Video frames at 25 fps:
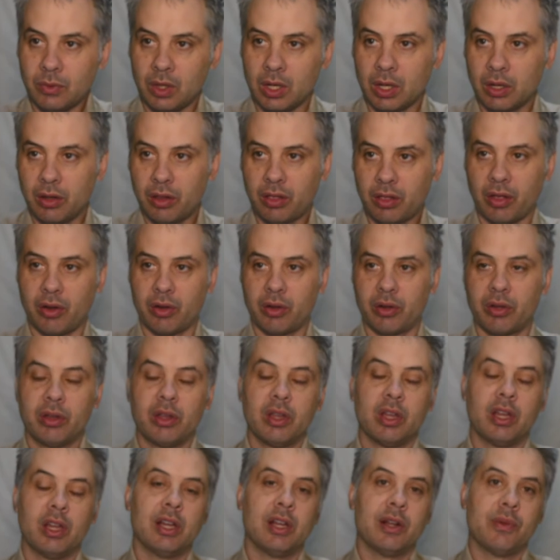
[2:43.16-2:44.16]
So
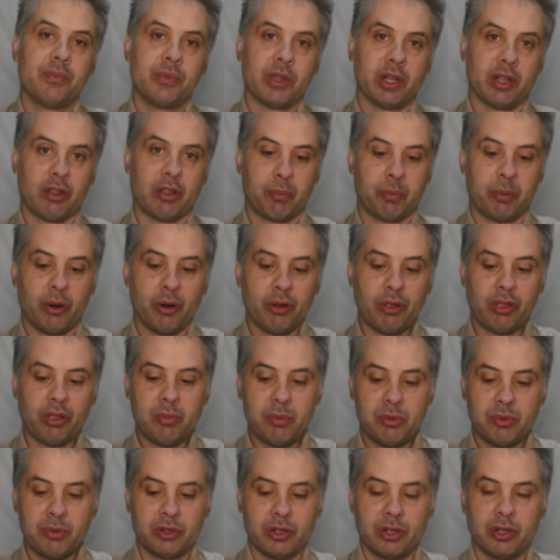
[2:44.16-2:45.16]
it's
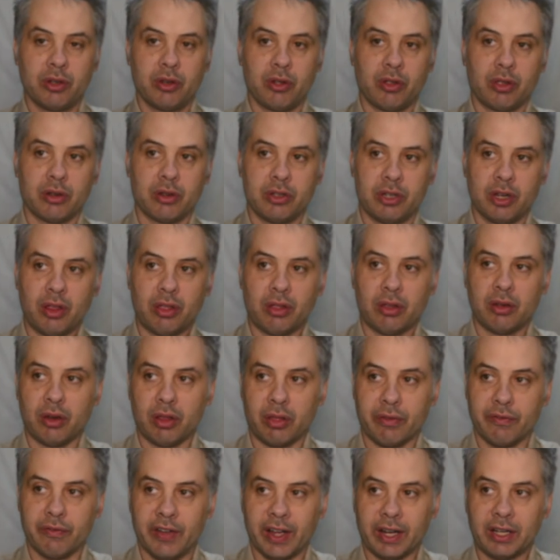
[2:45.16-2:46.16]
possible to use a distance
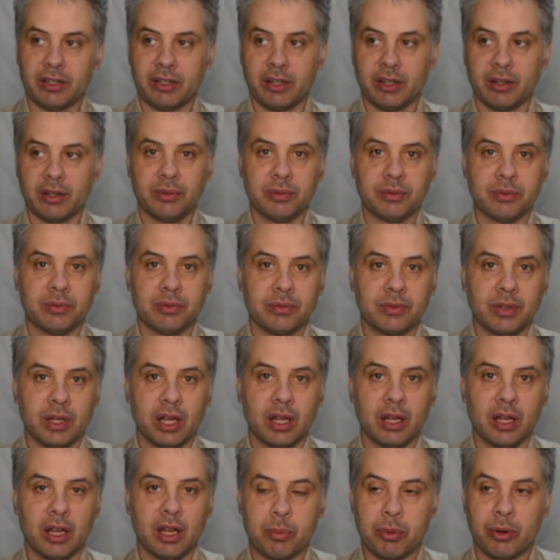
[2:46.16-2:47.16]
vector
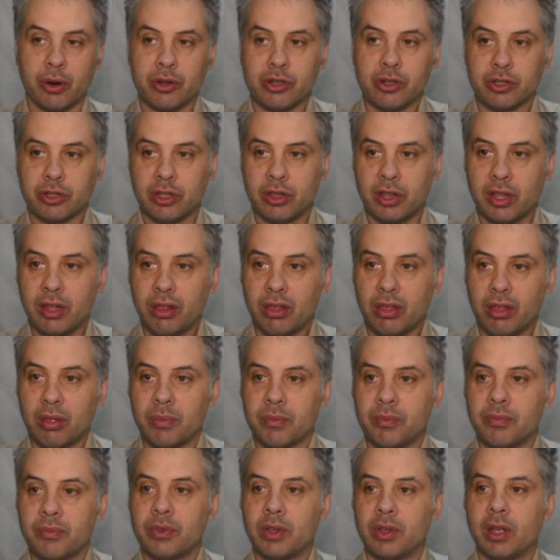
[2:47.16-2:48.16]
approach to this.
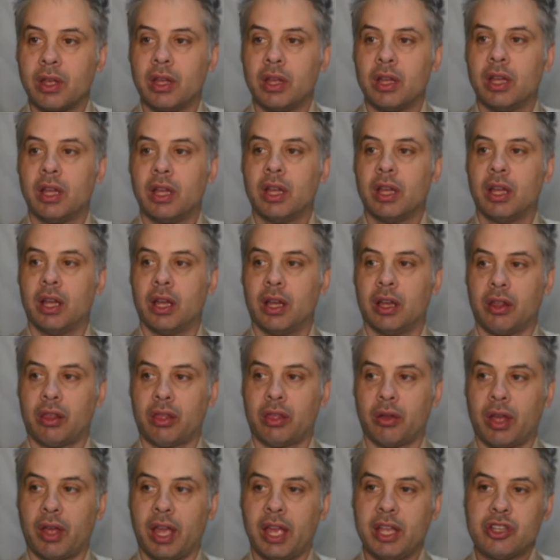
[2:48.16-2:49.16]

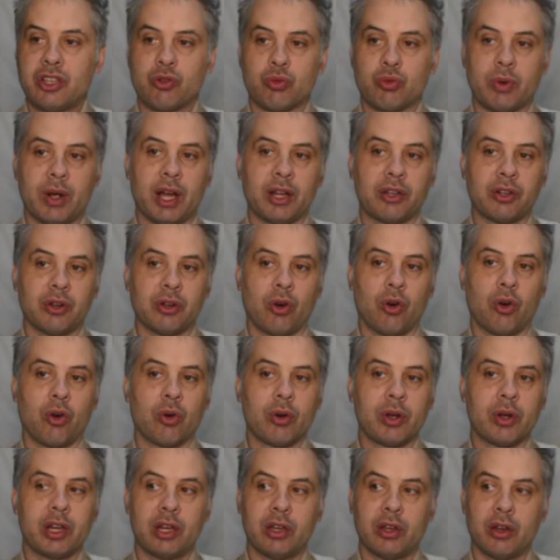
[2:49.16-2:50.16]
So each router
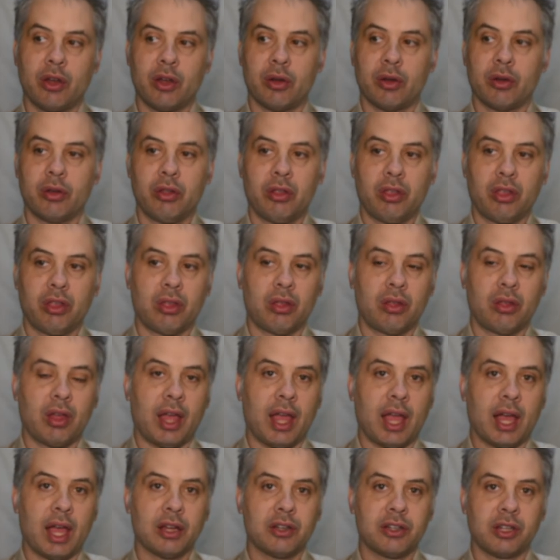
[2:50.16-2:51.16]
already knows
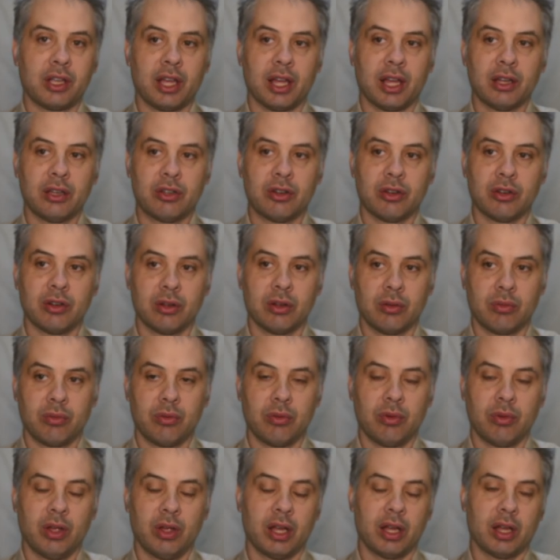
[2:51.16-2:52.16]
how to get to
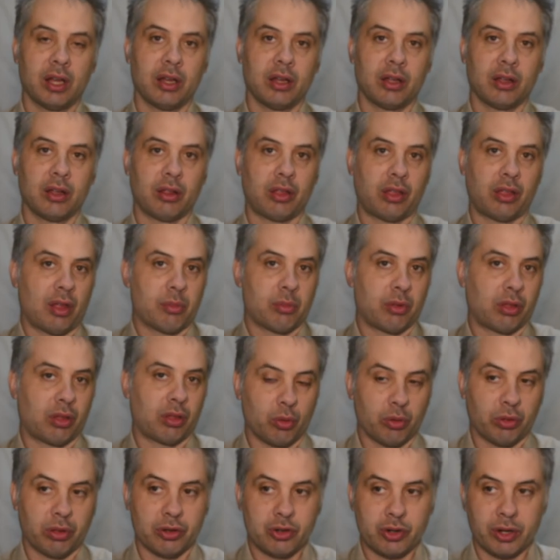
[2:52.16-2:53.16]
the some
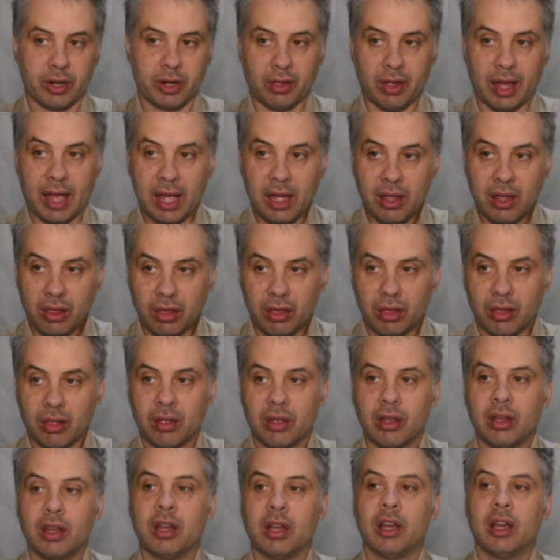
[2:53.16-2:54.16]
source address S,
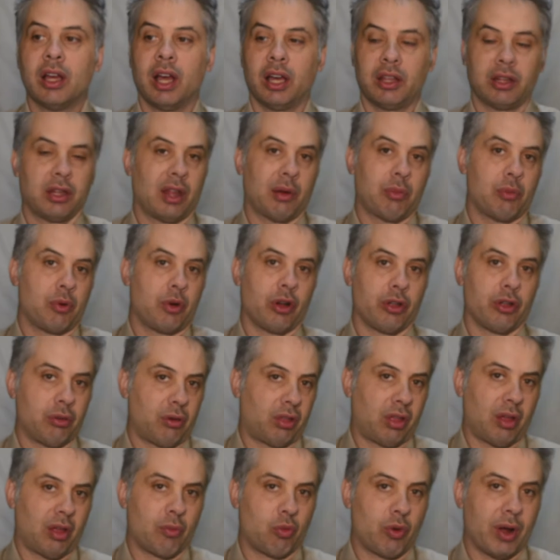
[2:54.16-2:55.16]
and then that will go through
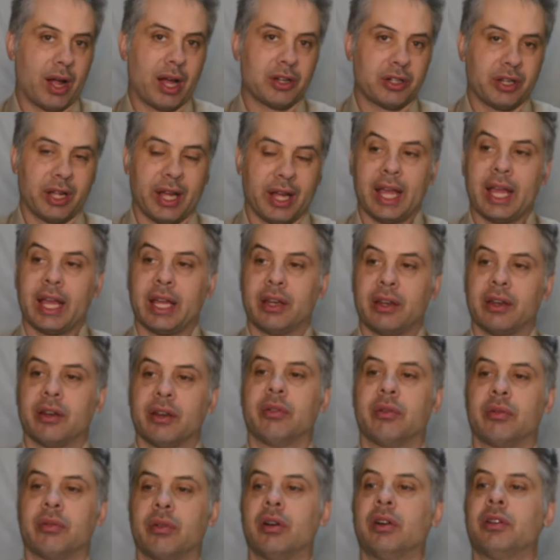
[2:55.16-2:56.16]
some router N,
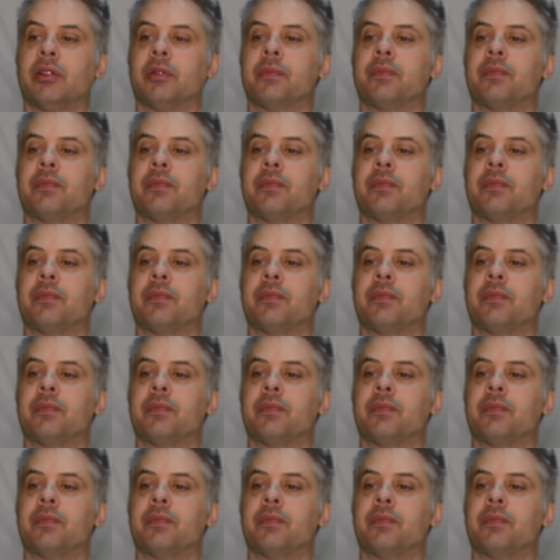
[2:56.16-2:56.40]
right?